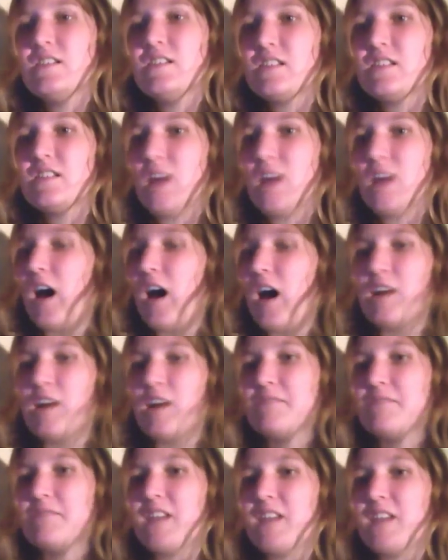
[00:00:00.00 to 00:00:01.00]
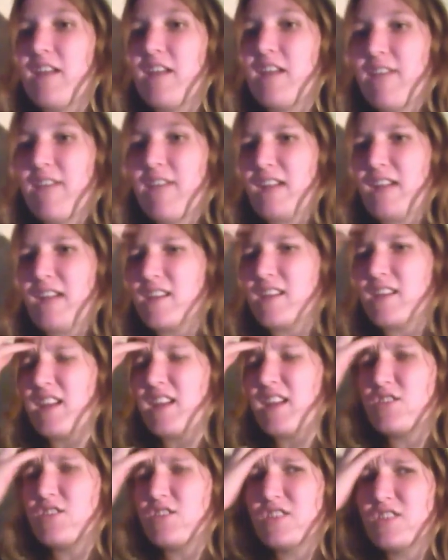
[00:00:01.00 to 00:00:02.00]
uh, sound effects, I guess you
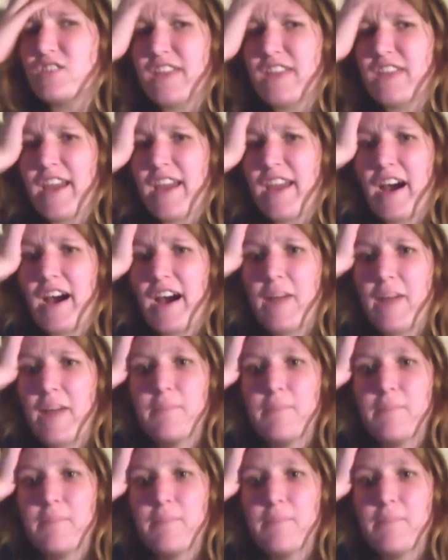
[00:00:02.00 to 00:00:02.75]
could say. Um,